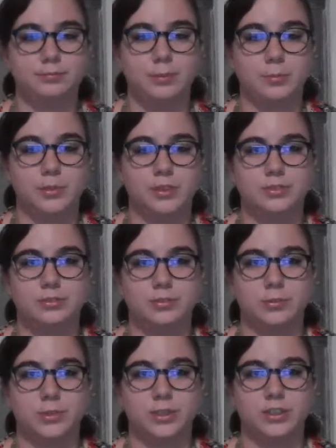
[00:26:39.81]
Pumpkins
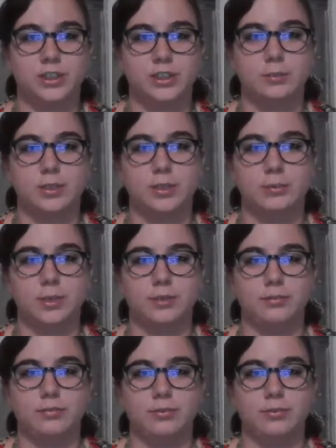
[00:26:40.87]
normally take me about